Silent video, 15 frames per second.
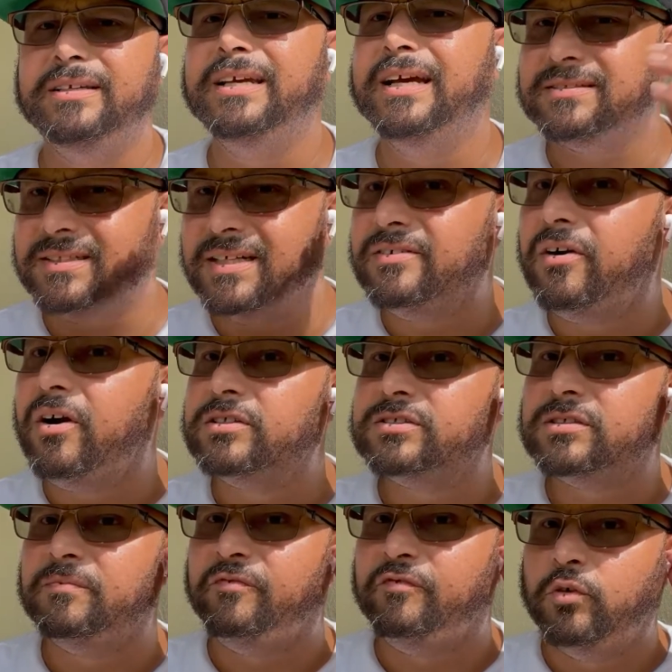And yes, there are
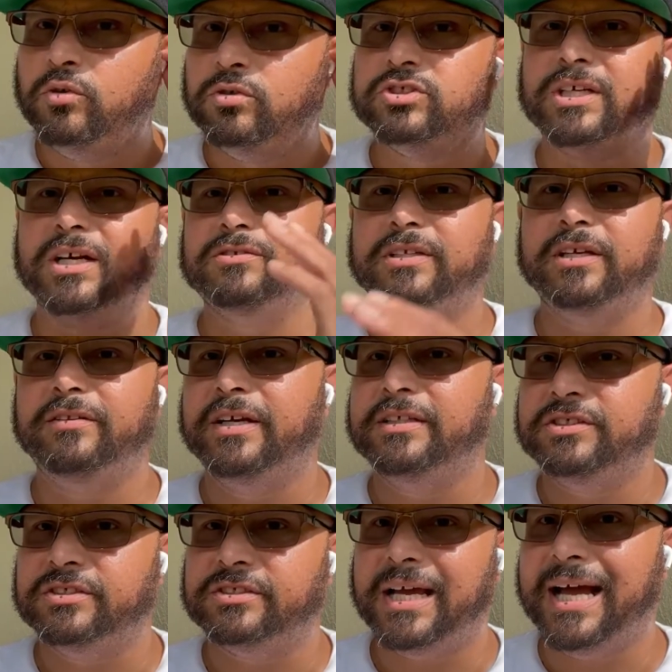some fools out there
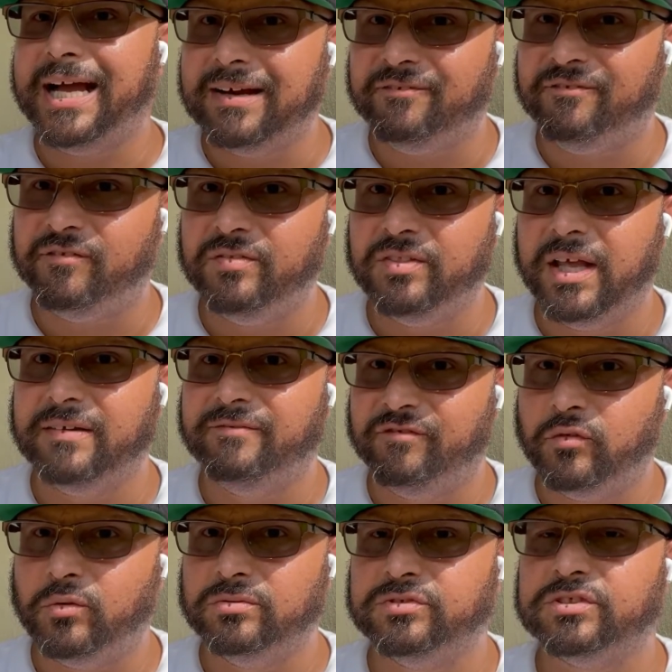that just act like
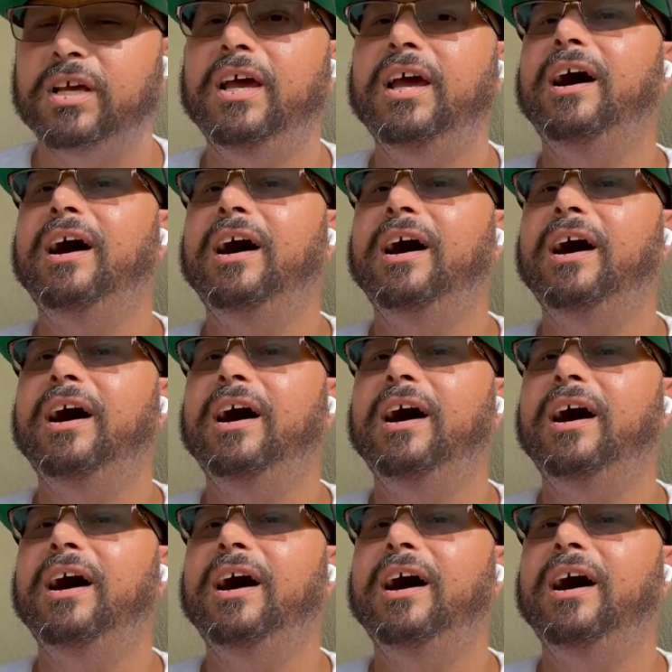fools.